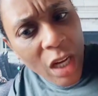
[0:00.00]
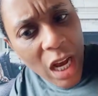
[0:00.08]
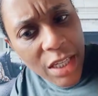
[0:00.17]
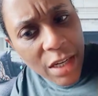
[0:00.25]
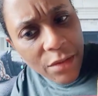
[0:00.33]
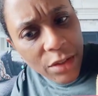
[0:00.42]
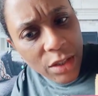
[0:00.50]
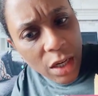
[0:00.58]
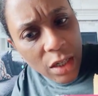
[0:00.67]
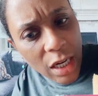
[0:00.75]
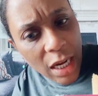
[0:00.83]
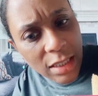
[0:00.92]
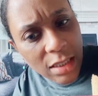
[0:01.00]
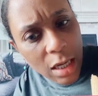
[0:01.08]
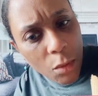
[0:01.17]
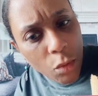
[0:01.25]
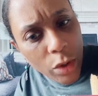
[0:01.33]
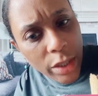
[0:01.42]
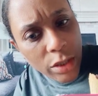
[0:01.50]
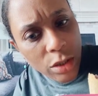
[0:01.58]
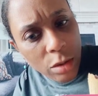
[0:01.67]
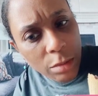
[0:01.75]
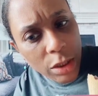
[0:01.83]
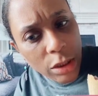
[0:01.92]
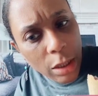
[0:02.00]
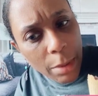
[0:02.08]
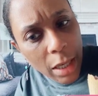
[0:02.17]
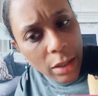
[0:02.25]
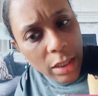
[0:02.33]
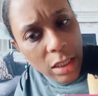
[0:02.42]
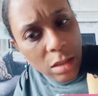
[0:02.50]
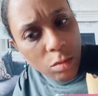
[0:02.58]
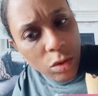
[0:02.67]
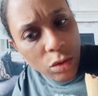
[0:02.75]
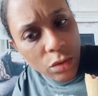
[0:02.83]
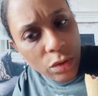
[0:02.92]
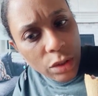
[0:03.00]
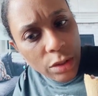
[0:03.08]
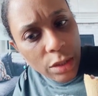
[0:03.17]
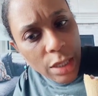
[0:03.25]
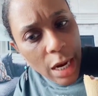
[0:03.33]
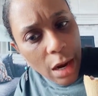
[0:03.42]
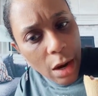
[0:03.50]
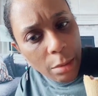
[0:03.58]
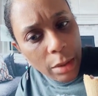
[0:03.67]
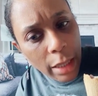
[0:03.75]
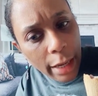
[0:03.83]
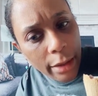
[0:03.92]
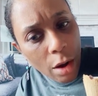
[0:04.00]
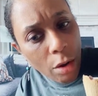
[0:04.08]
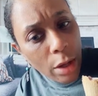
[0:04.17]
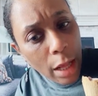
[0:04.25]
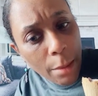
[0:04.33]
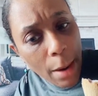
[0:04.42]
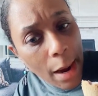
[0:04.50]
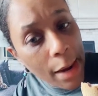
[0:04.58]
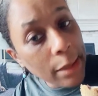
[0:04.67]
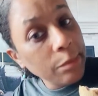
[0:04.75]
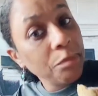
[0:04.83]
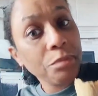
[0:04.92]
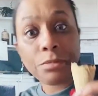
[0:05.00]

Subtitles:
I never thought I'd stop worrying so much about his moves. Now I'll be like, okay, bye.